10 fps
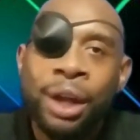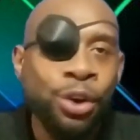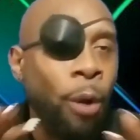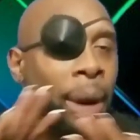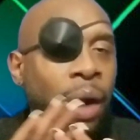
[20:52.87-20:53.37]

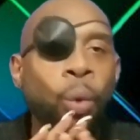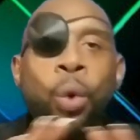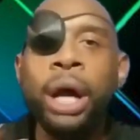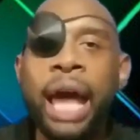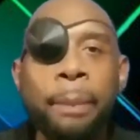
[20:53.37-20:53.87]
No matter
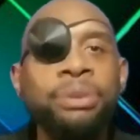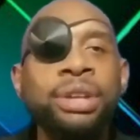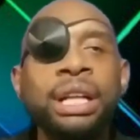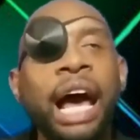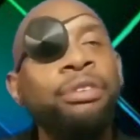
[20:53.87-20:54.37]
what happens
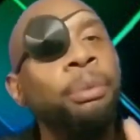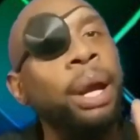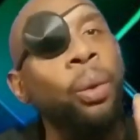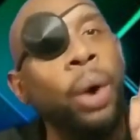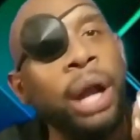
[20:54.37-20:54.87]
in life, no
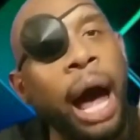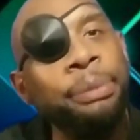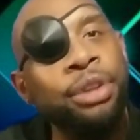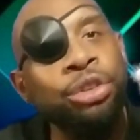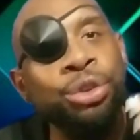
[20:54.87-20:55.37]
matter what
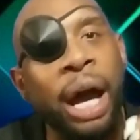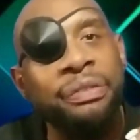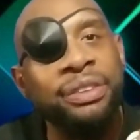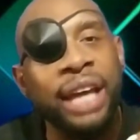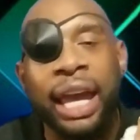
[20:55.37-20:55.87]
obstacles you
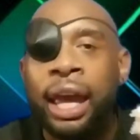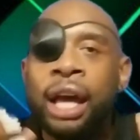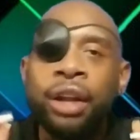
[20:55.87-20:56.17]
have to take,